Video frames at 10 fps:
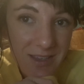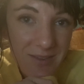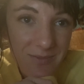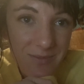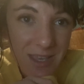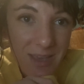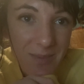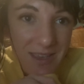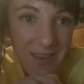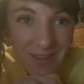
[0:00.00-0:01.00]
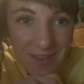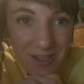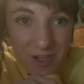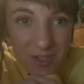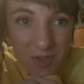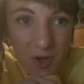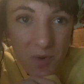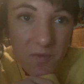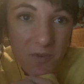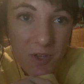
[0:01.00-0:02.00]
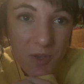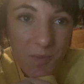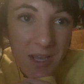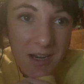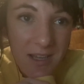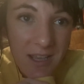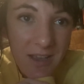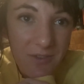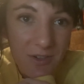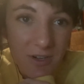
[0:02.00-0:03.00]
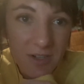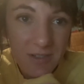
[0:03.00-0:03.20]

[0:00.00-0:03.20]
Maybe there is hope for humanity after all.